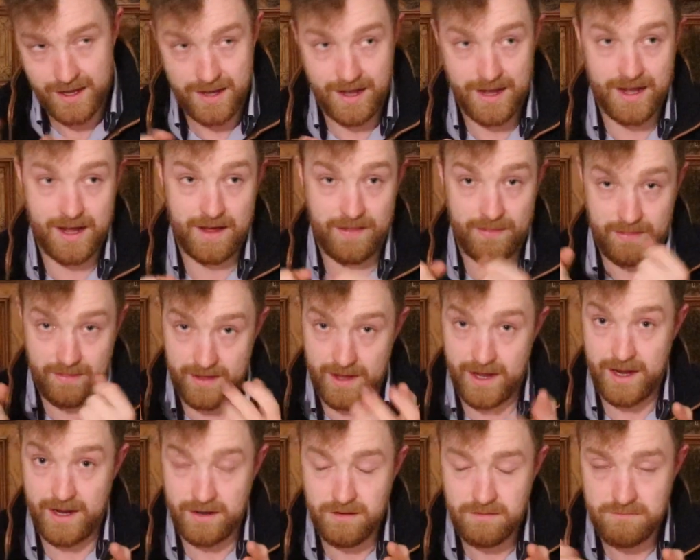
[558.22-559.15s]
And
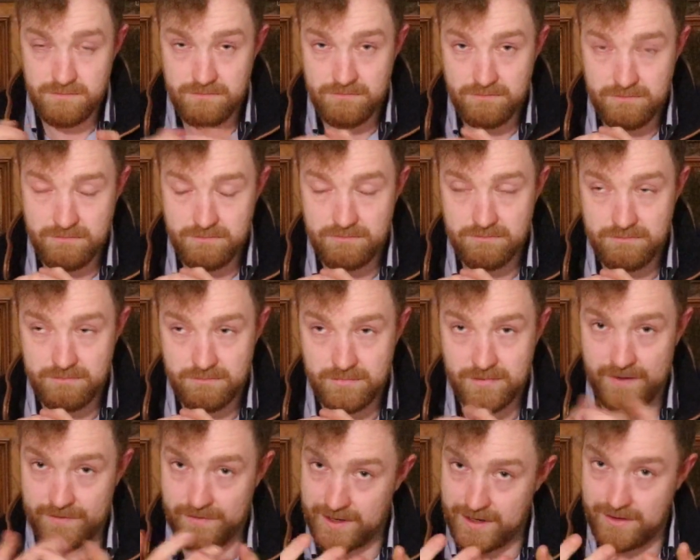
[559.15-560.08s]
then,
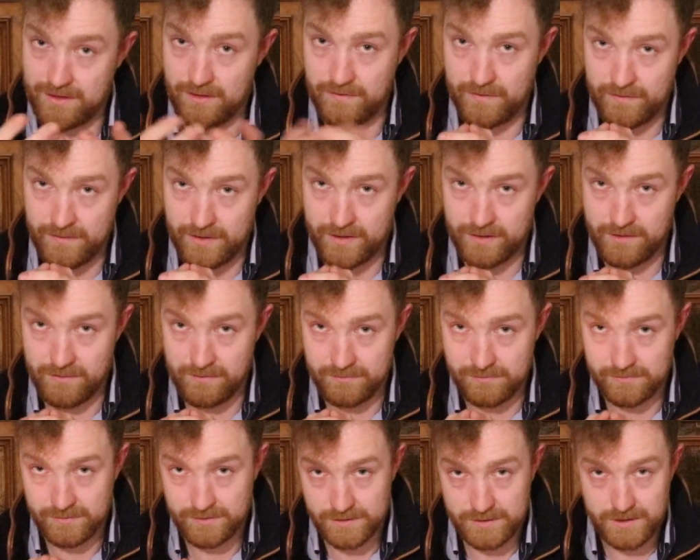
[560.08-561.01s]
after that lovely
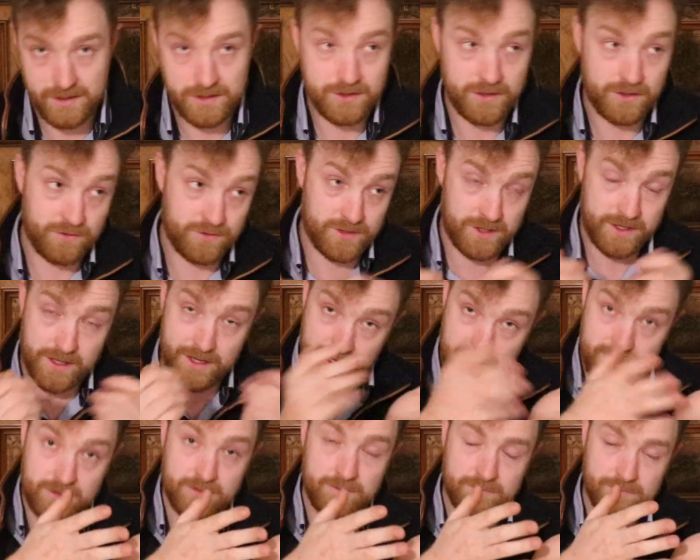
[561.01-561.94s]
video, you see
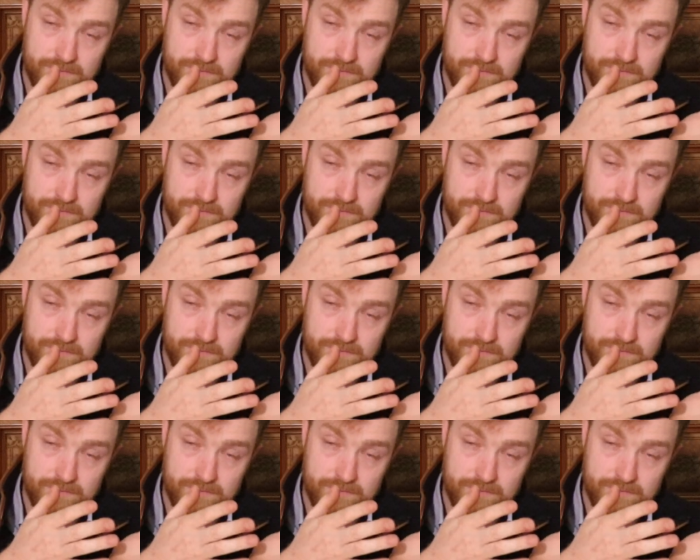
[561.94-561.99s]
here.